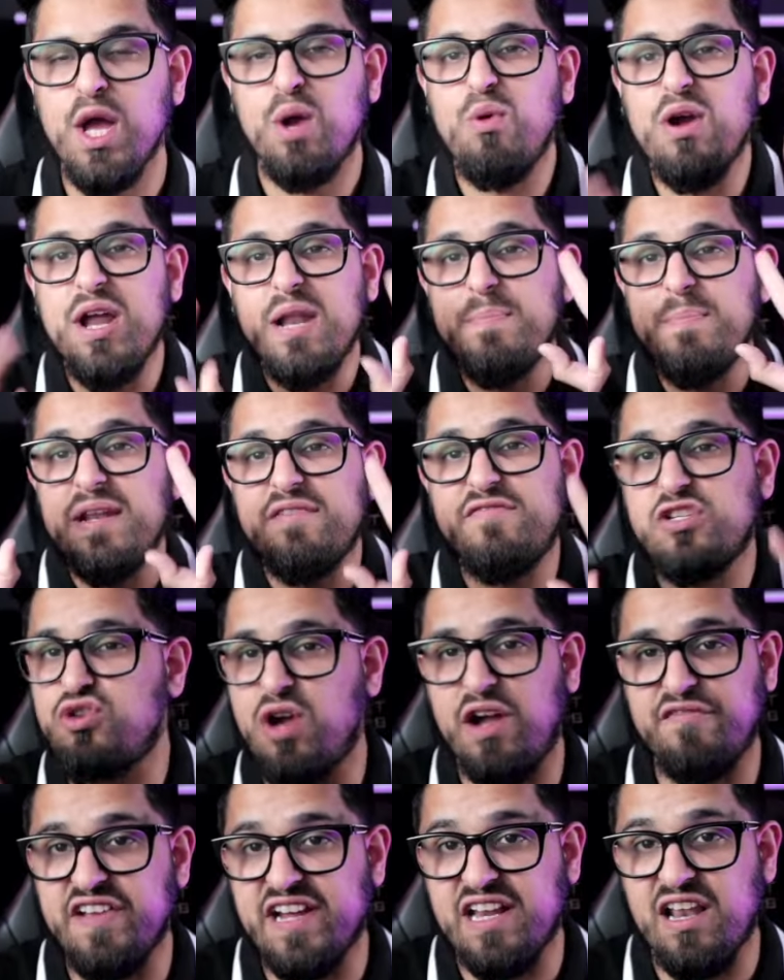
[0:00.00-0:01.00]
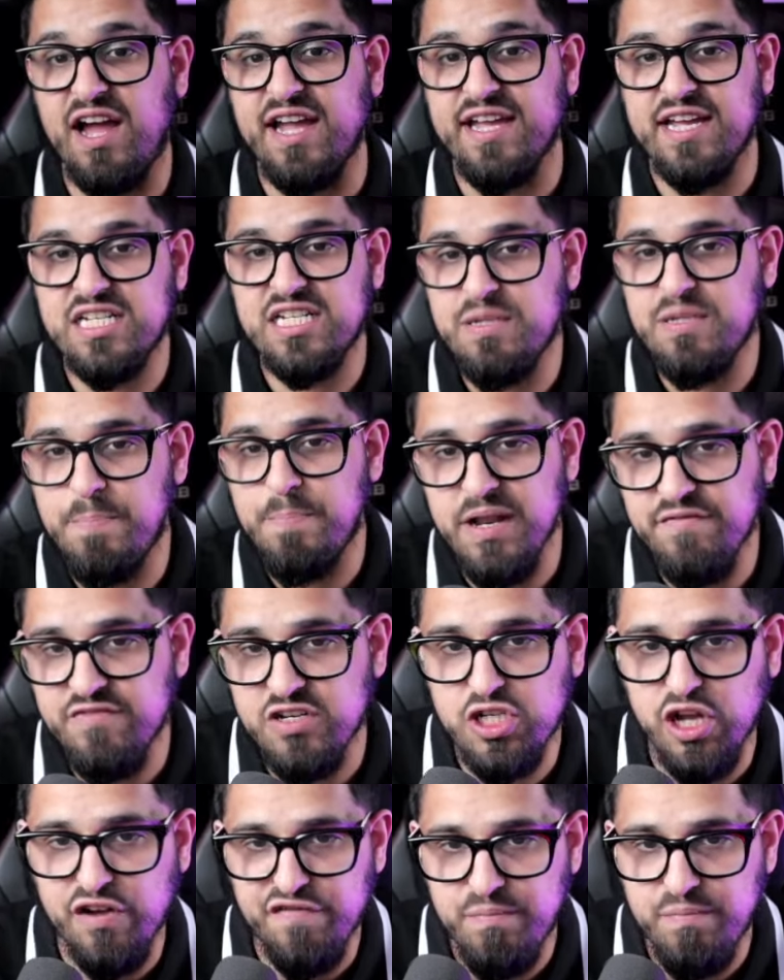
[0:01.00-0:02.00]
We're in a bit of a traffic light. It's a bit of a
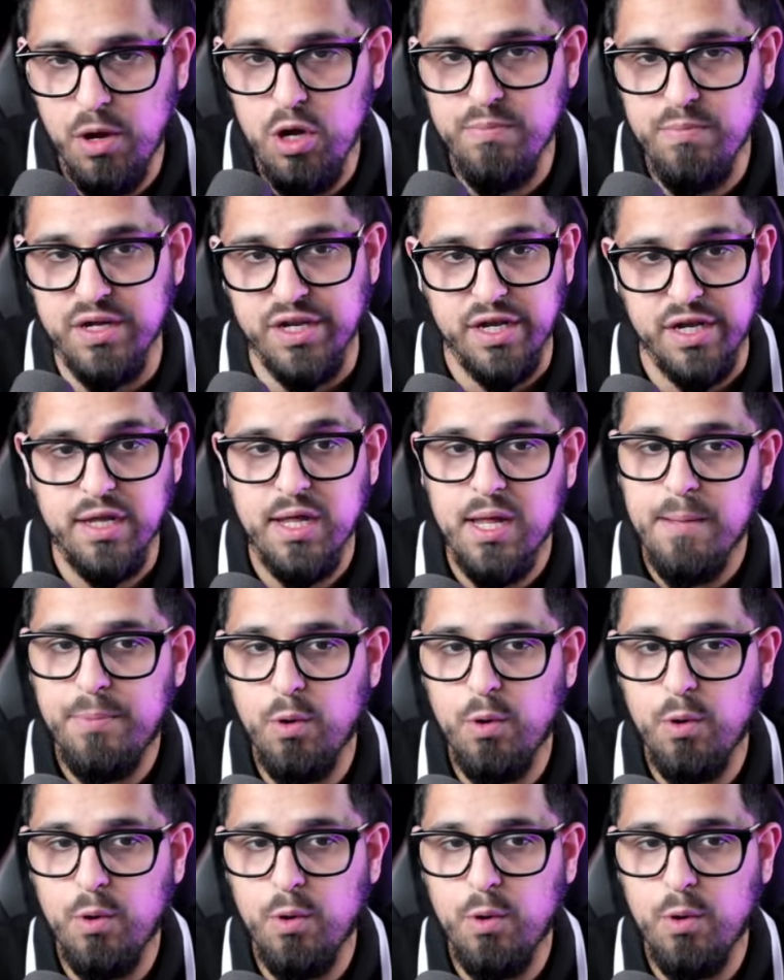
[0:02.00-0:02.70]
tough moment.